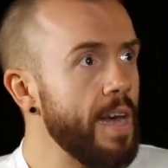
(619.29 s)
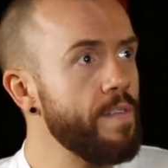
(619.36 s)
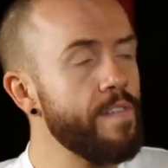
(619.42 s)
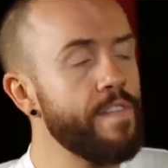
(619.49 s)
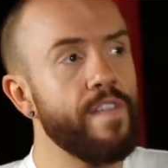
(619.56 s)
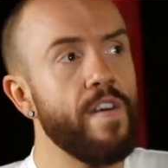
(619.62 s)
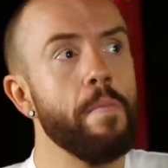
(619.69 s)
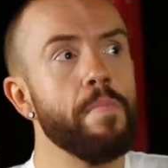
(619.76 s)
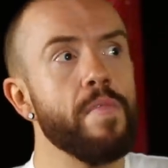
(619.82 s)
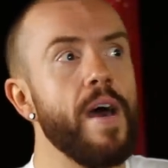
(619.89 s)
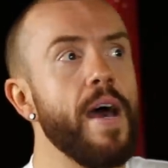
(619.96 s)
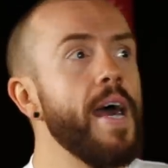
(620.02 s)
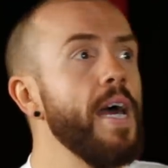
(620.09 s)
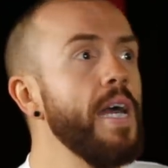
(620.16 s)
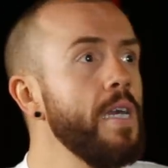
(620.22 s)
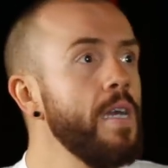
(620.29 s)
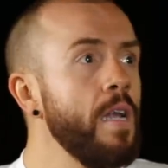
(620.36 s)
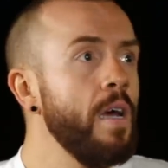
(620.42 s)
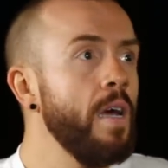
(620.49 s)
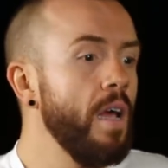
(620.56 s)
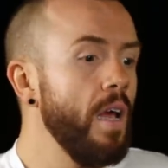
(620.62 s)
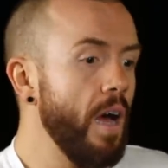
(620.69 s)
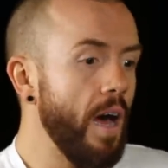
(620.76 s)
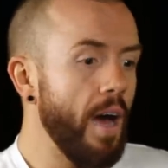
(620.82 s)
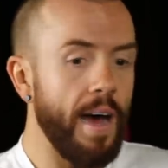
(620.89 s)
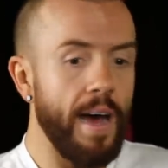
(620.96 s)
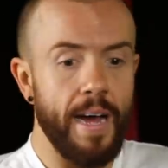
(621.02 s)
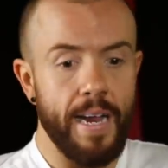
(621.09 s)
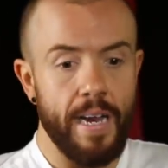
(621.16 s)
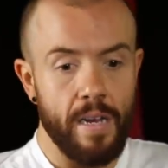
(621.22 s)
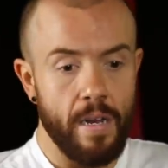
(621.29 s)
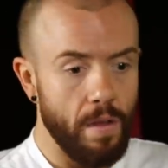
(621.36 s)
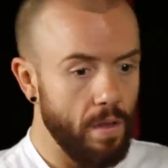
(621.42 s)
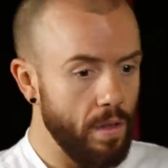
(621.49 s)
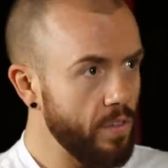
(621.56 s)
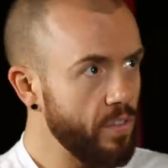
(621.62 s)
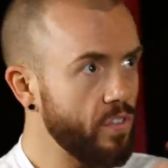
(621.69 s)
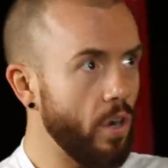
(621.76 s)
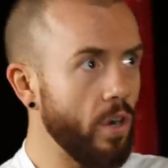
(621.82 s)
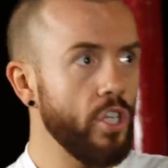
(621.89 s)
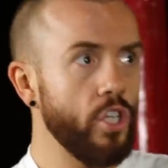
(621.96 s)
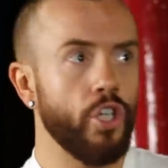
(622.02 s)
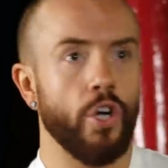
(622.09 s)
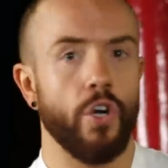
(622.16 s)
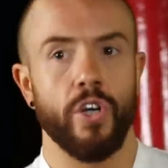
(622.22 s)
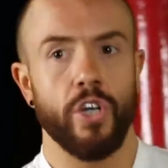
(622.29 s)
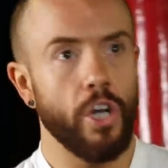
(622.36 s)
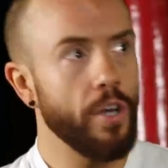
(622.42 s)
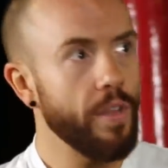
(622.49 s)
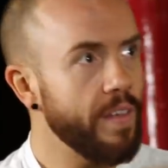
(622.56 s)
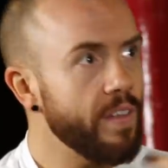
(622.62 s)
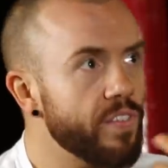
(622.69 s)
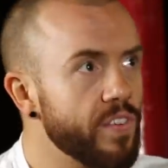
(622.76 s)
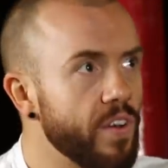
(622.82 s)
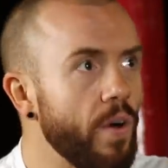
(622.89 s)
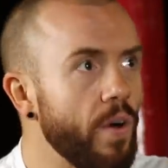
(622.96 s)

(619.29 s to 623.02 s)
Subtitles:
And from then, I started churning out these